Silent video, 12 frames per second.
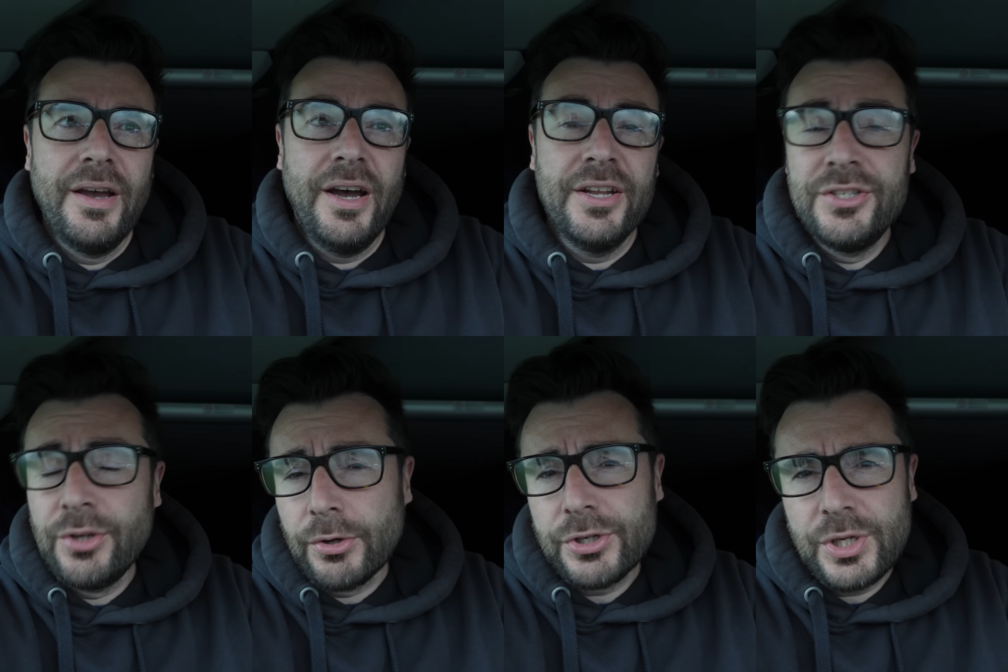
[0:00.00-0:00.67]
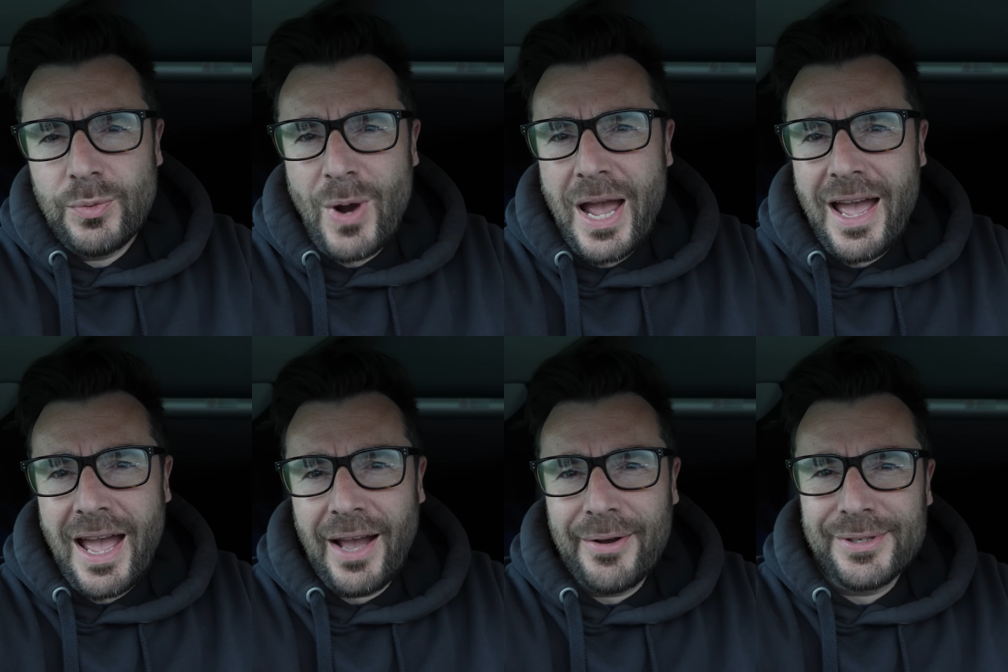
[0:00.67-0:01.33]
a dodgy
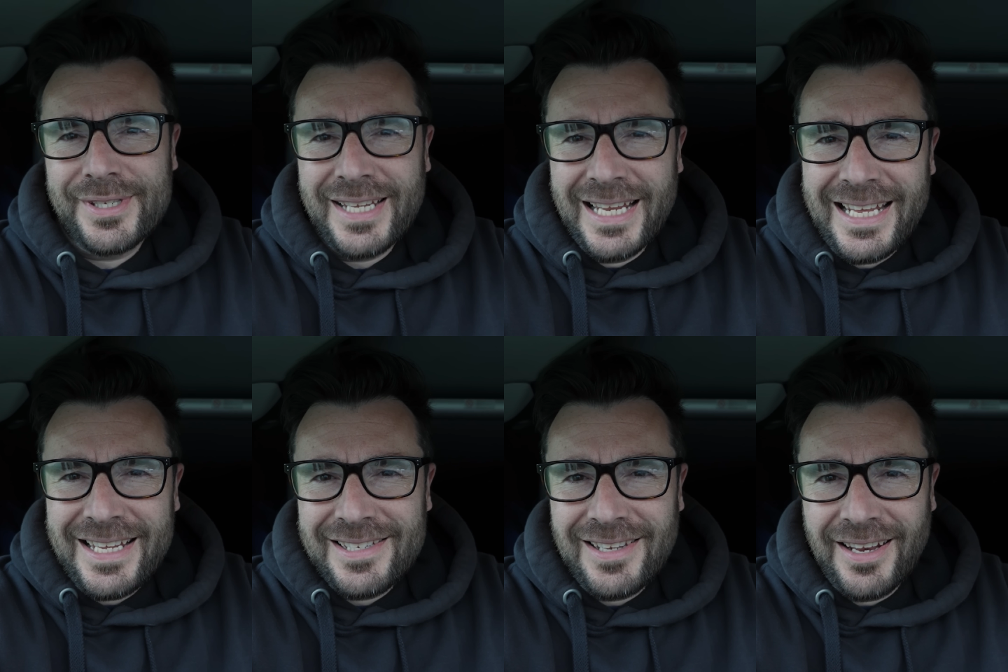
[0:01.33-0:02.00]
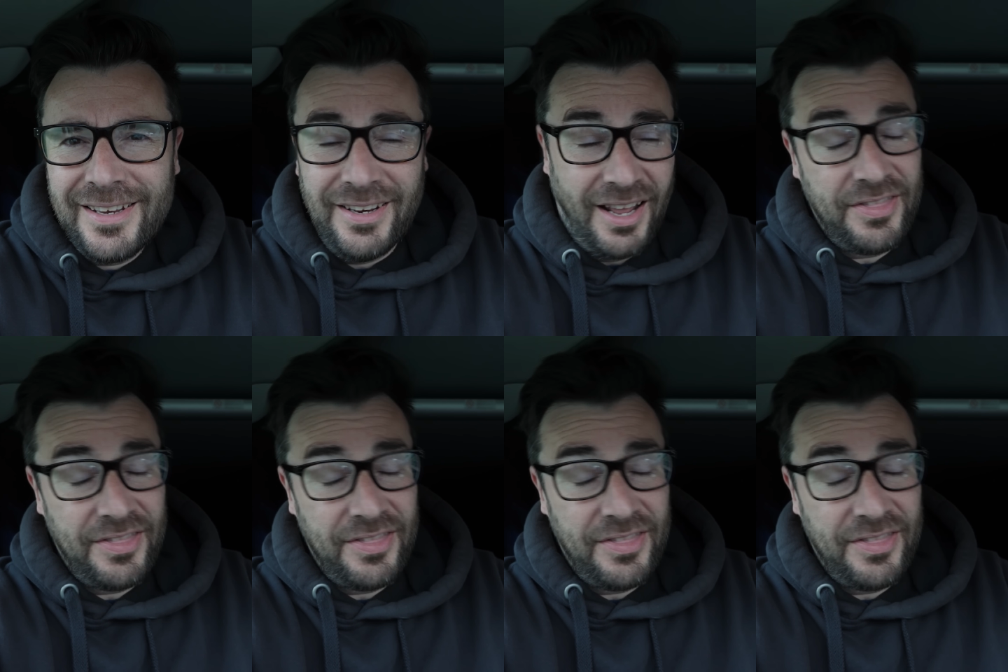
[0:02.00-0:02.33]
warehouse in East London.